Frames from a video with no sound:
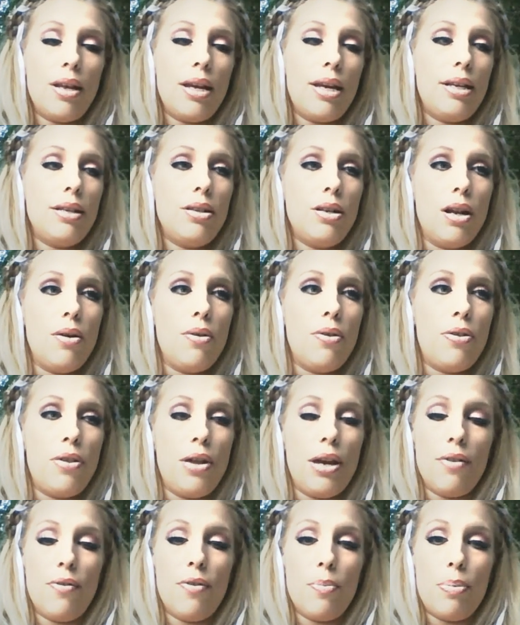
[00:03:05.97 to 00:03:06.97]
Like,
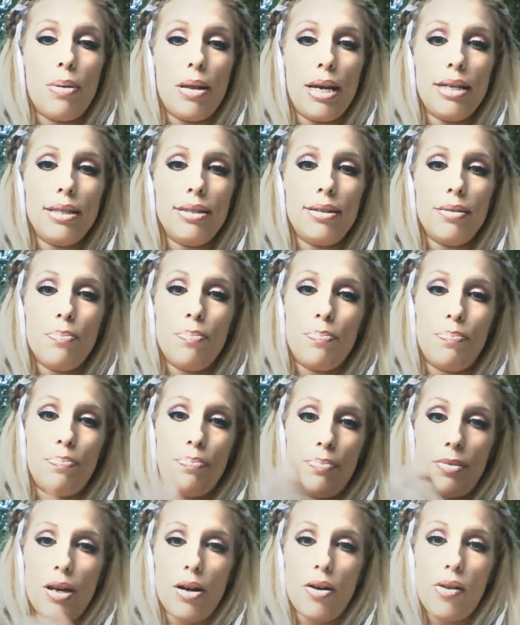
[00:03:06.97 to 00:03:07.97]
think of a place and
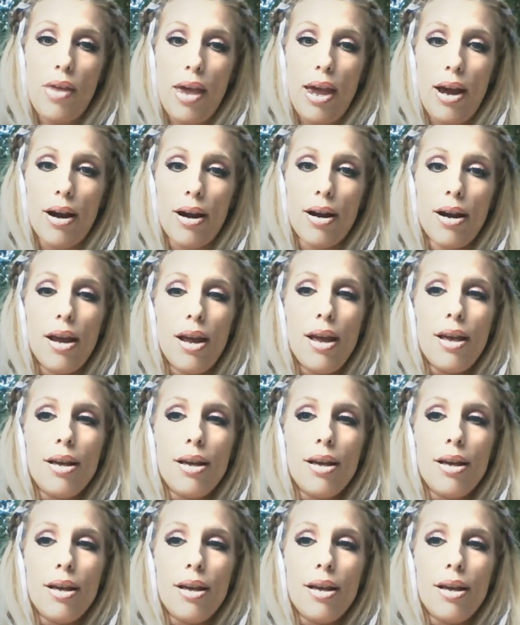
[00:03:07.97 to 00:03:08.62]
they're there.